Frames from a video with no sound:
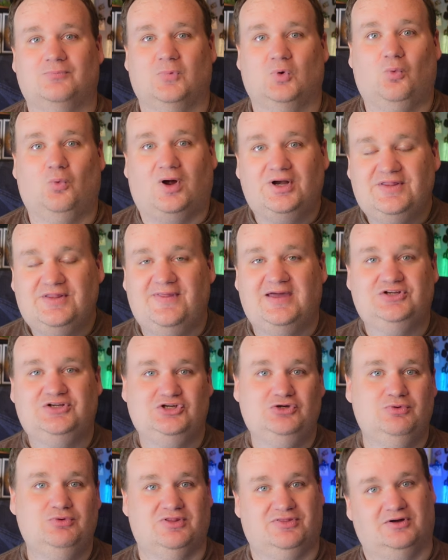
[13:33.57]
what did they
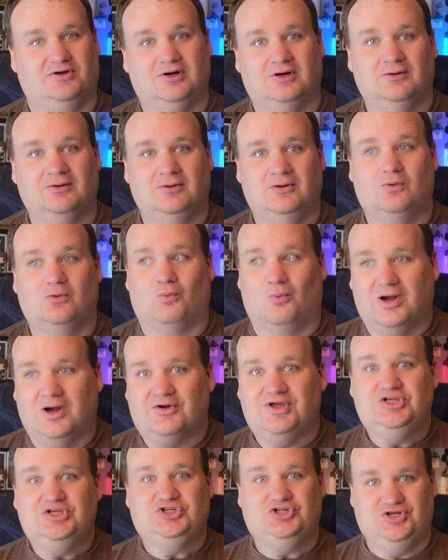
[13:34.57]
do with her? Where
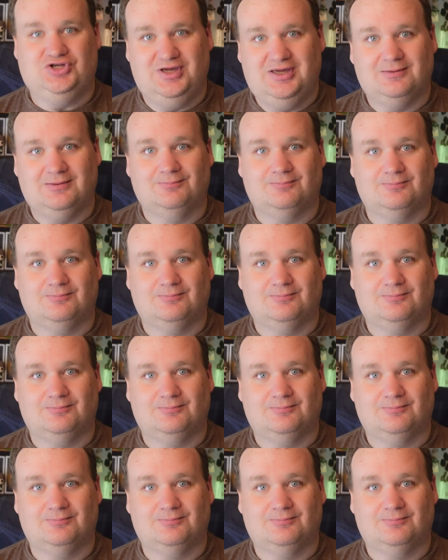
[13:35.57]
is she?